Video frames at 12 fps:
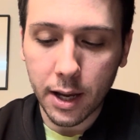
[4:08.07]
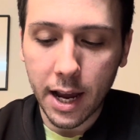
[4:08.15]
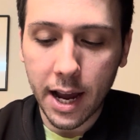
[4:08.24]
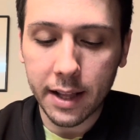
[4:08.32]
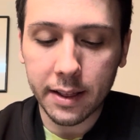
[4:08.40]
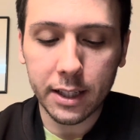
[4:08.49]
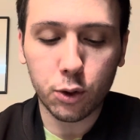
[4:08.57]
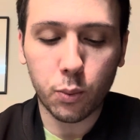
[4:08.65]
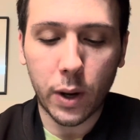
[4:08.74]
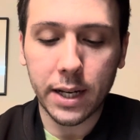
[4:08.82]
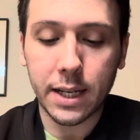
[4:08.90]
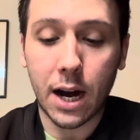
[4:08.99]
And this
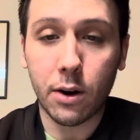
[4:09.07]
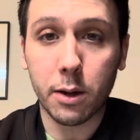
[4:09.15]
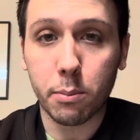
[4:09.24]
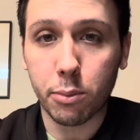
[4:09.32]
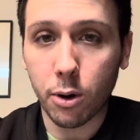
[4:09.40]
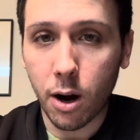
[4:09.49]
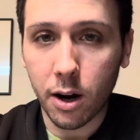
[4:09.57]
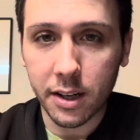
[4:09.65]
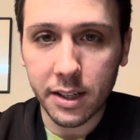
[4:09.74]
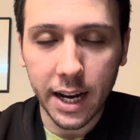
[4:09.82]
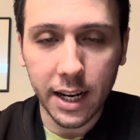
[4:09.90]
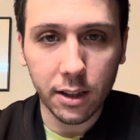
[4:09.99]
went down in broad
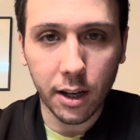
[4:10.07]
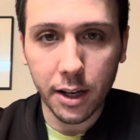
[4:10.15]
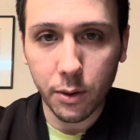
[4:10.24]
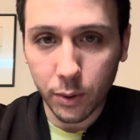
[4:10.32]
daylight